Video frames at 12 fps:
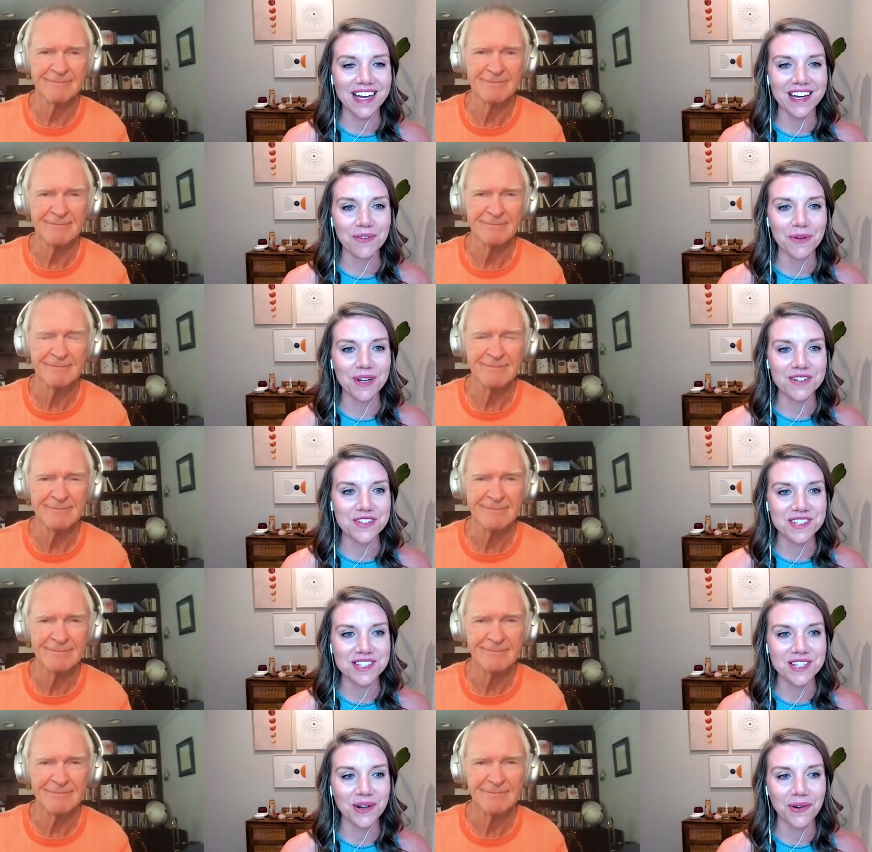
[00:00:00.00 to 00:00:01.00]
Speaker 1: and we are
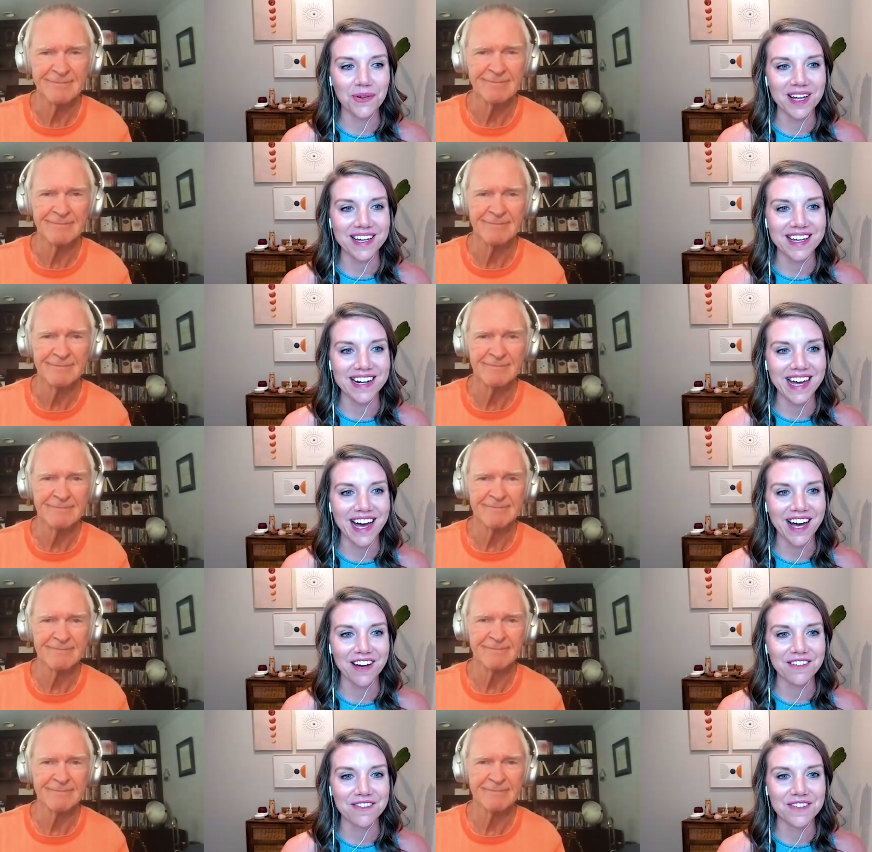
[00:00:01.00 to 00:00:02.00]
just so lucky to
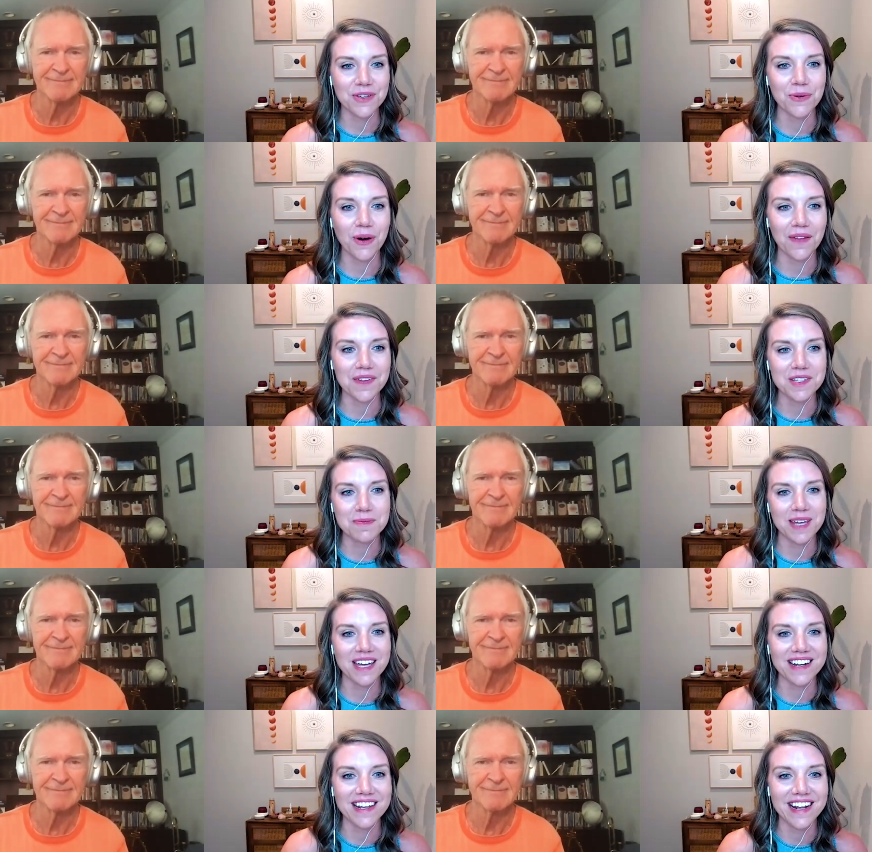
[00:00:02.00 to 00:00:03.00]
have you on this
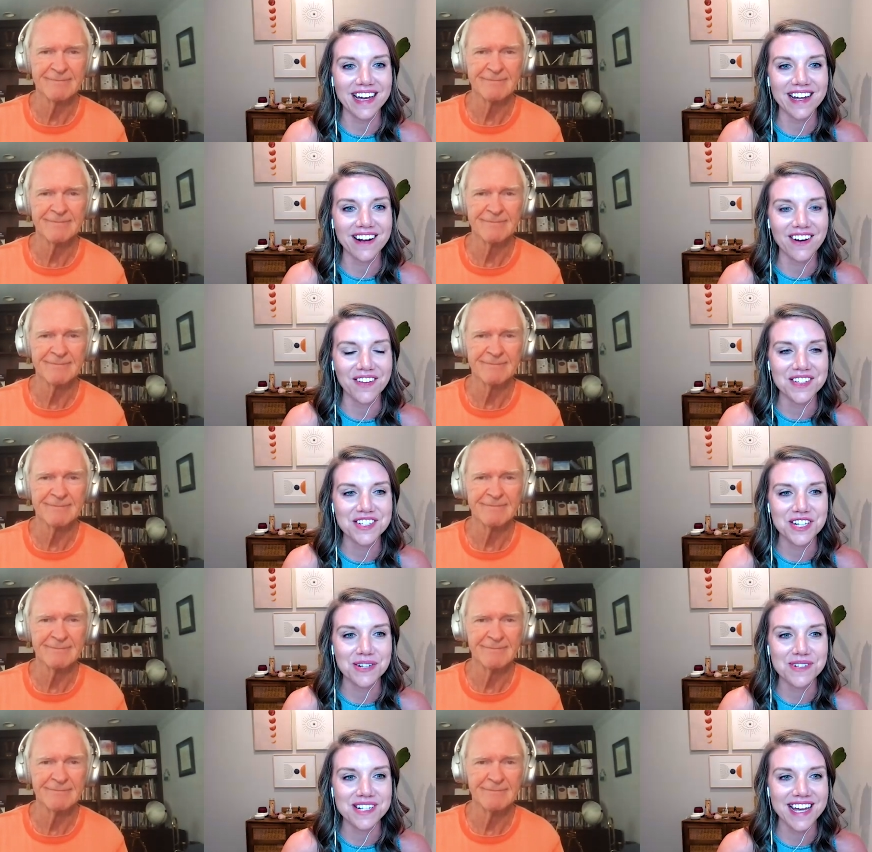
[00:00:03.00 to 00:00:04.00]
planet and on this
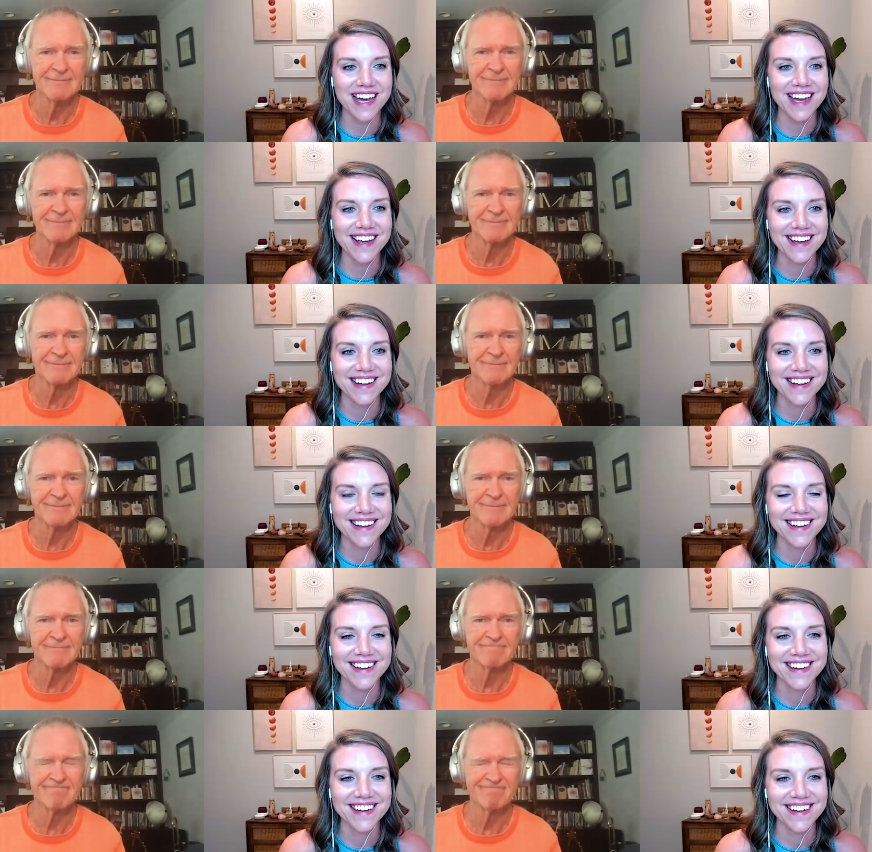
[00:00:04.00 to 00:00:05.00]
show today
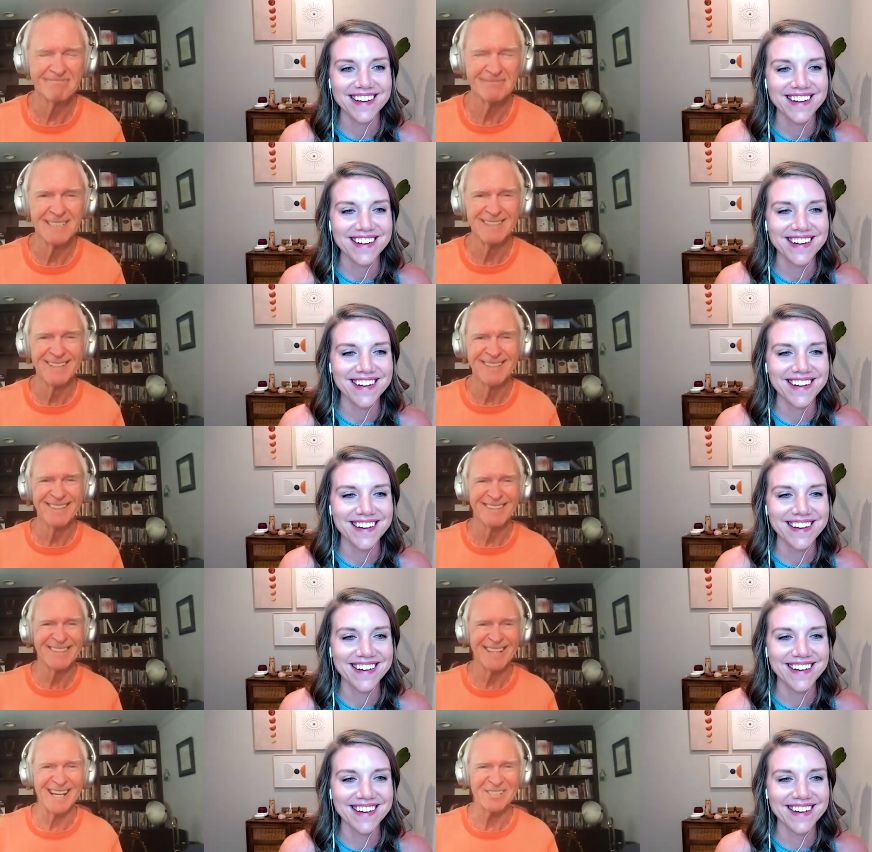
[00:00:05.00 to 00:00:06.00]

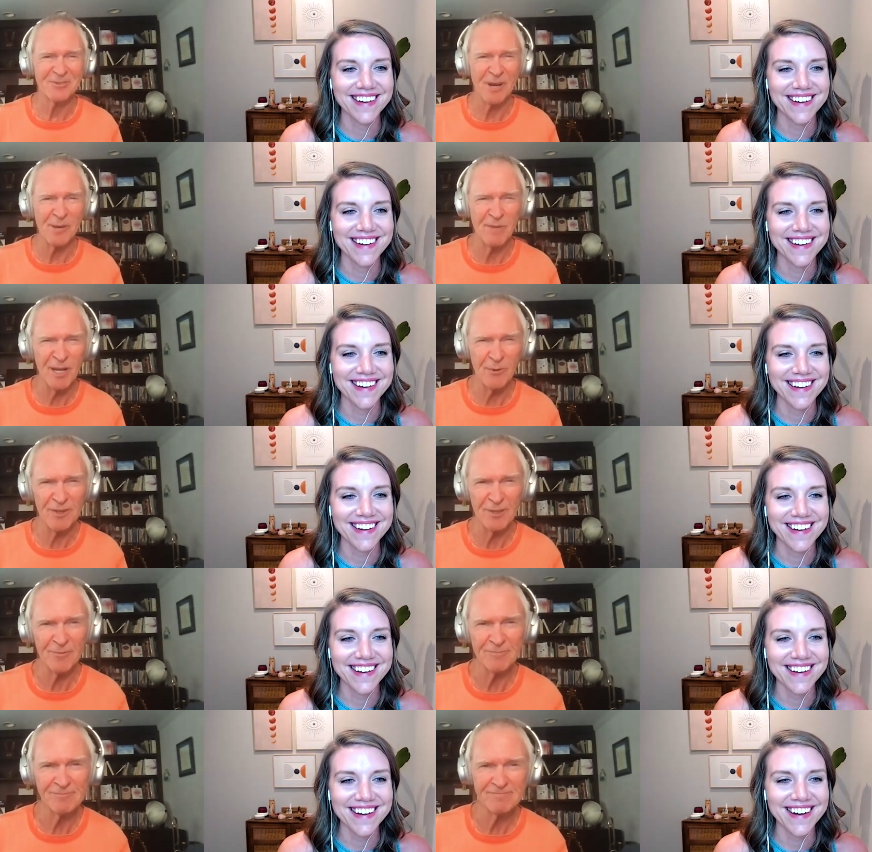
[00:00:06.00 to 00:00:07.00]
Speaker 2: thanks great being with
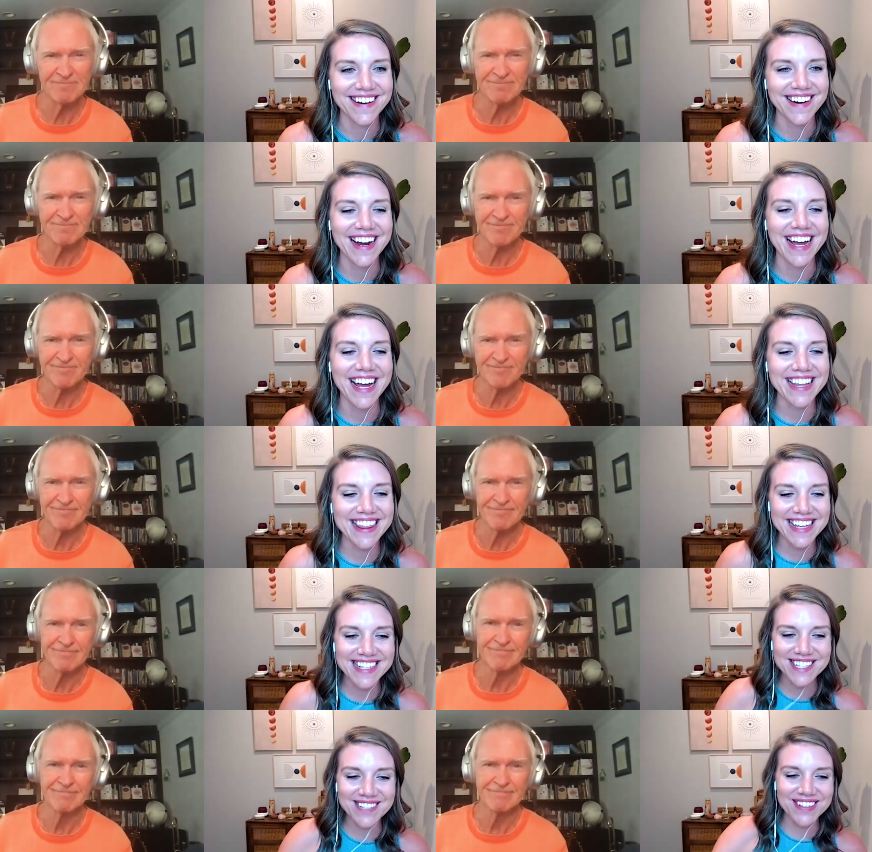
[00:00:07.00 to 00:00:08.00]
you
Speaker 1: all right
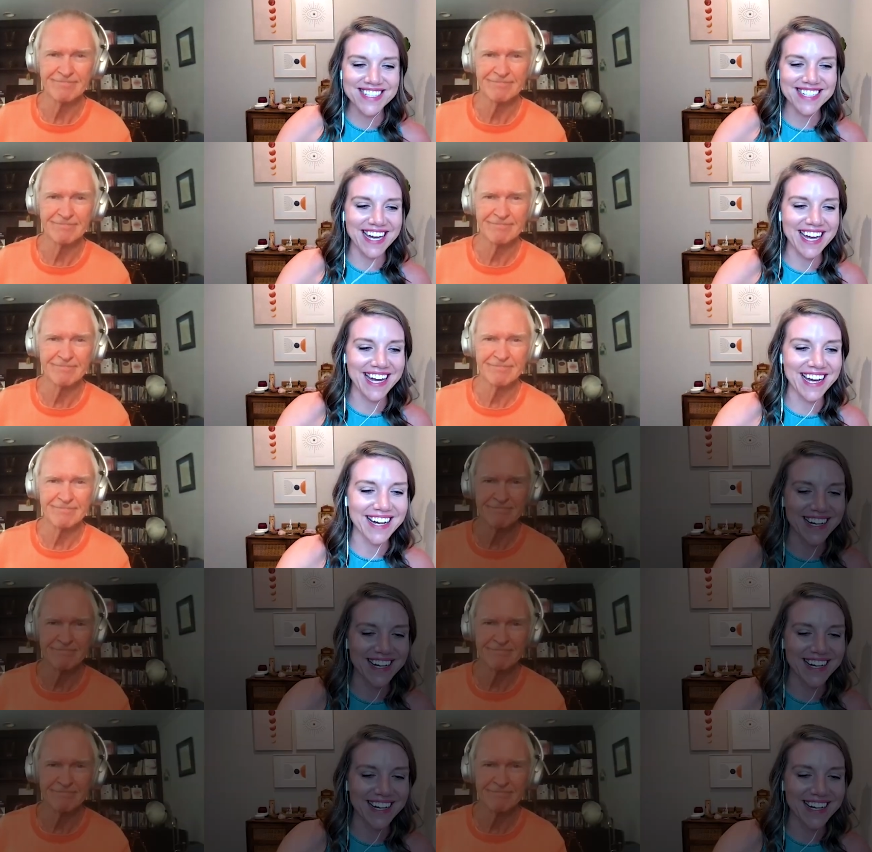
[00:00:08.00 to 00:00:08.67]
thanks so much gay